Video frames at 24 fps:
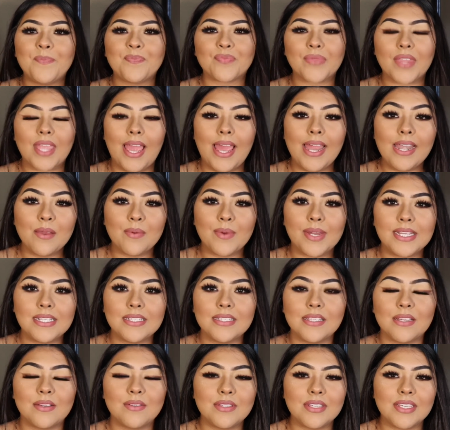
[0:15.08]
Anyway,
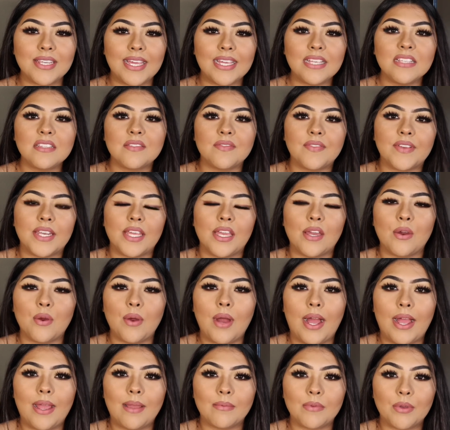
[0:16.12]
so today's video
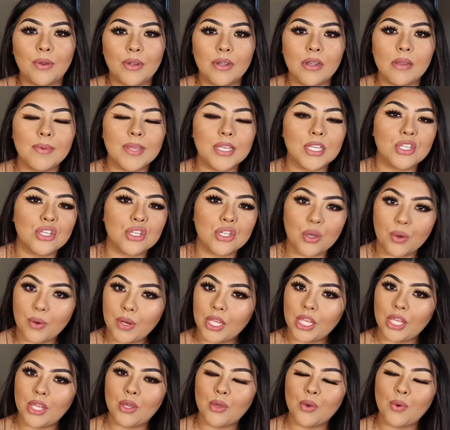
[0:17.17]
I'm going to be
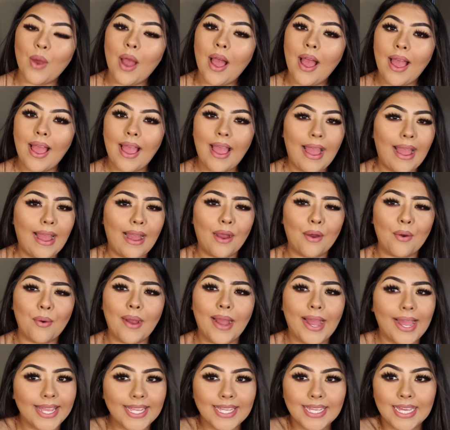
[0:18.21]
showing you how
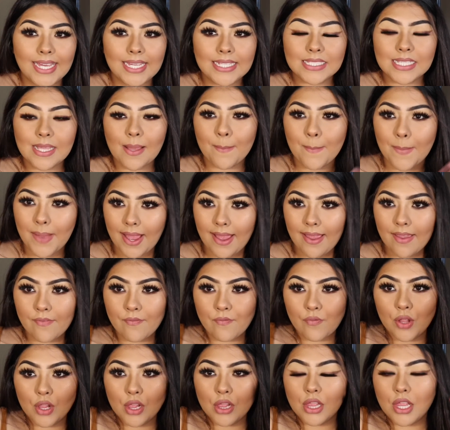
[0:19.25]
I get my
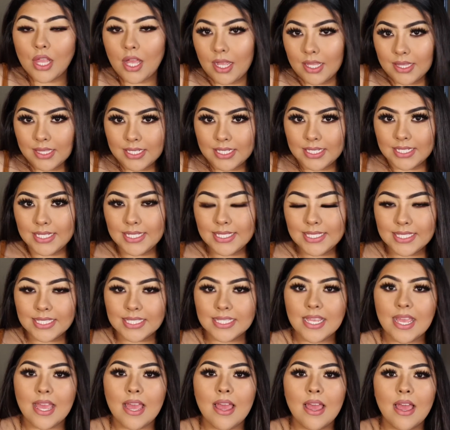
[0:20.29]
flawless